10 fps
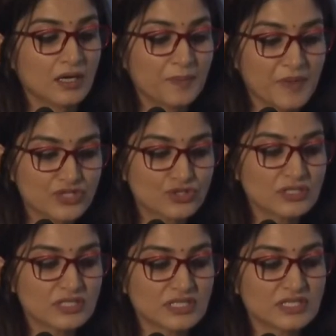a
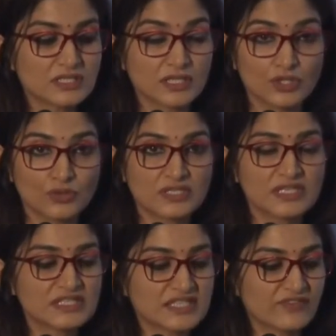patient is
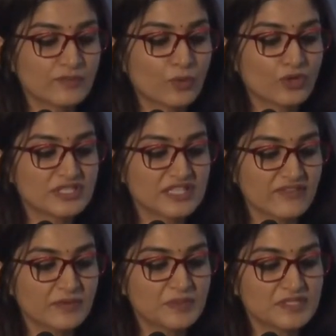using
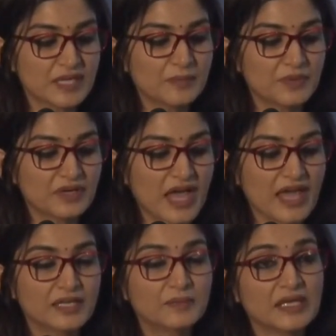7.7% per
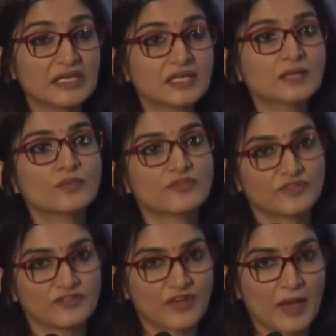annum income of
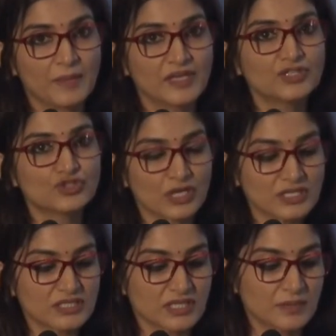the family
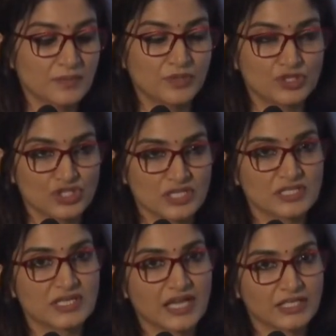just in
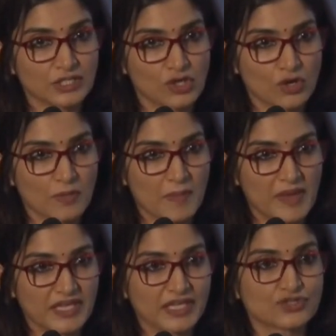purchasing anti-glaucoma
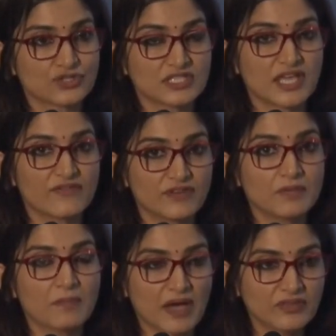medications every
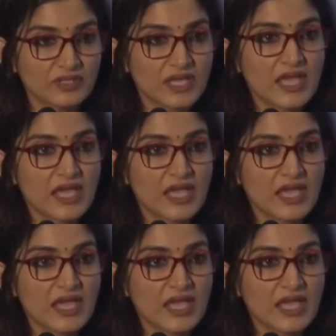month.